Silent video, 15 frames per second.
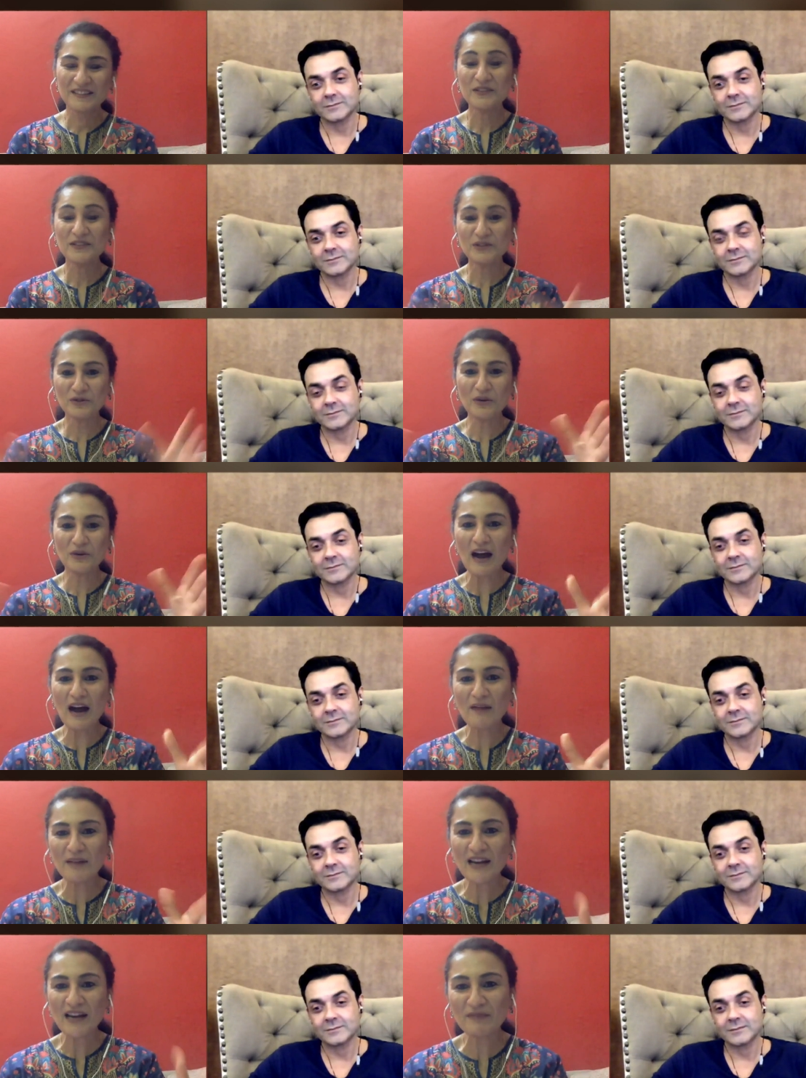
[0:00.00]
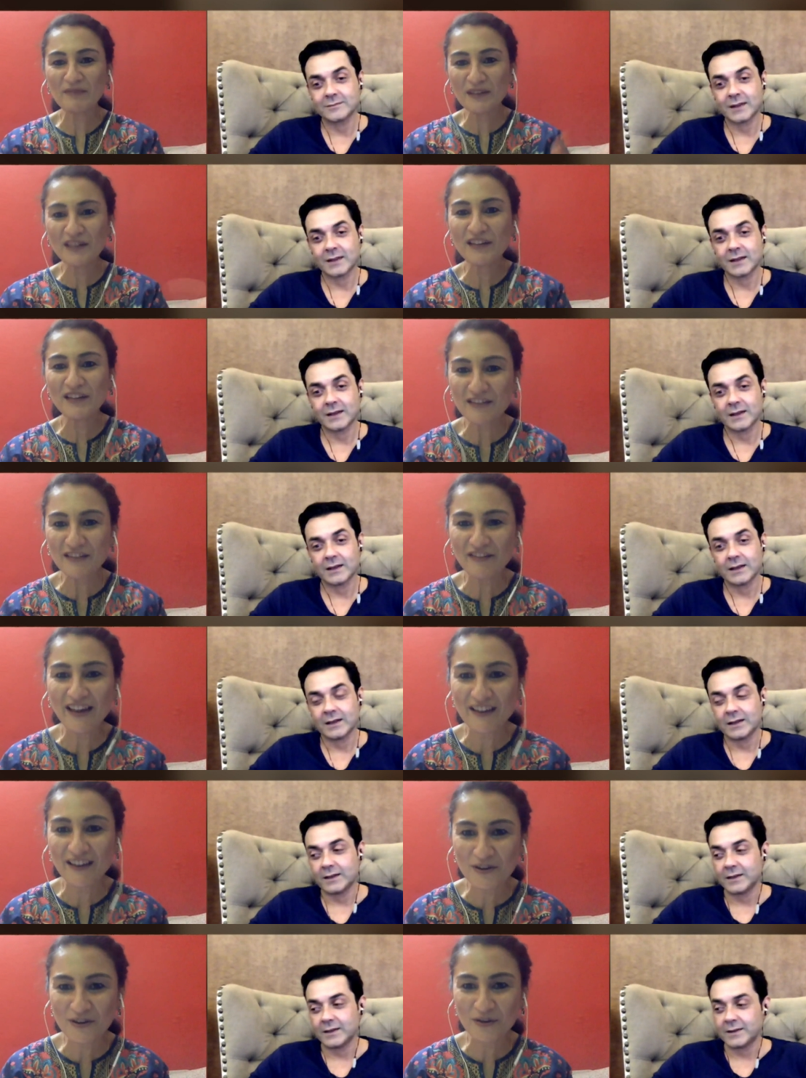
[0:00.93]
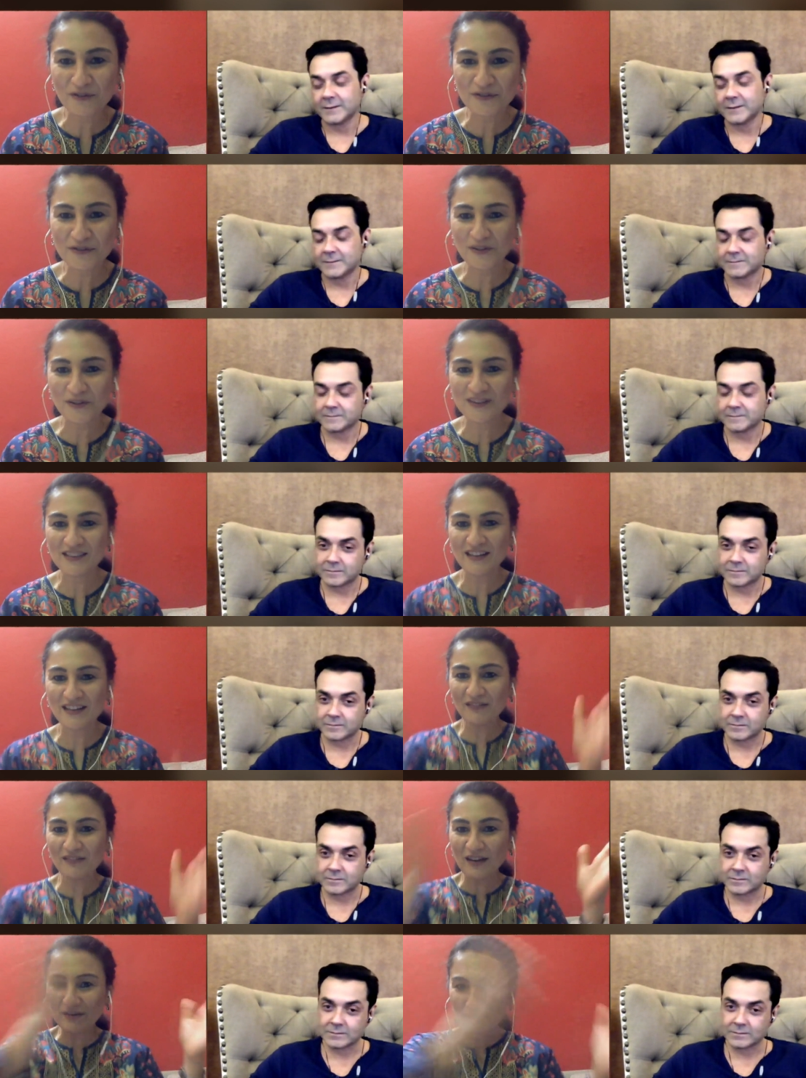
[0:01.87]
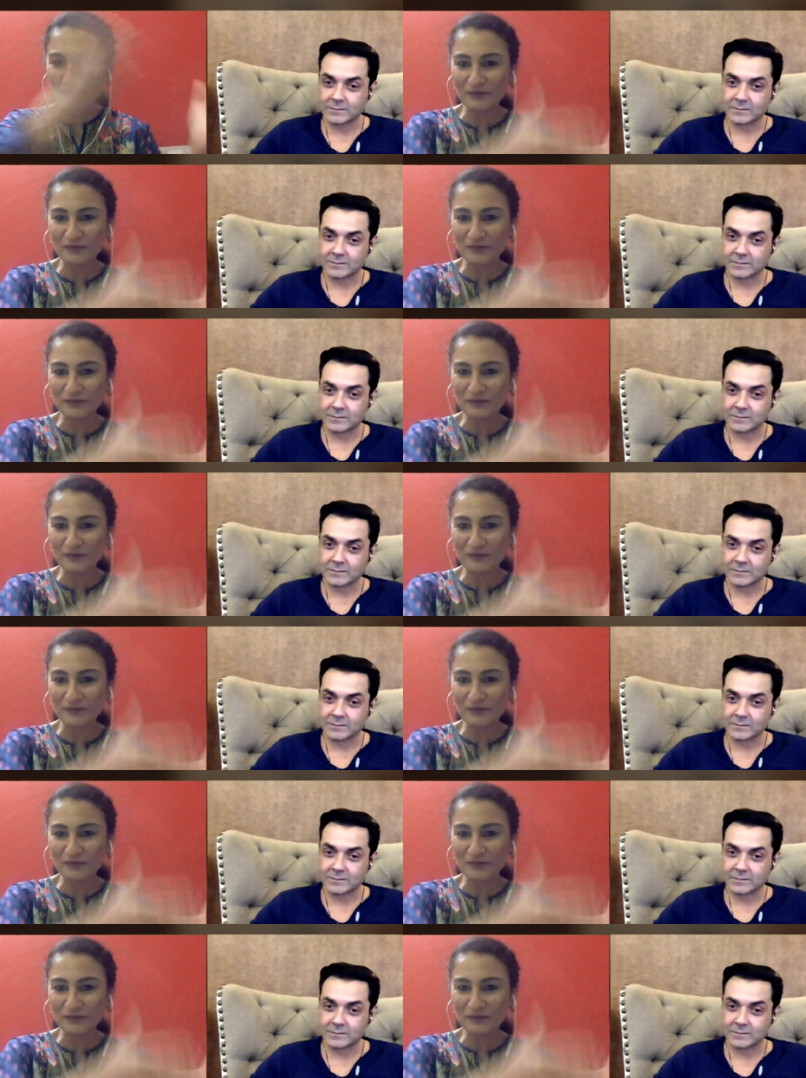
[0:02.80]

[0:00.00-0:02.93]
Speaker 1: So you, I mean, have been a cliffhanger of sorts. Now,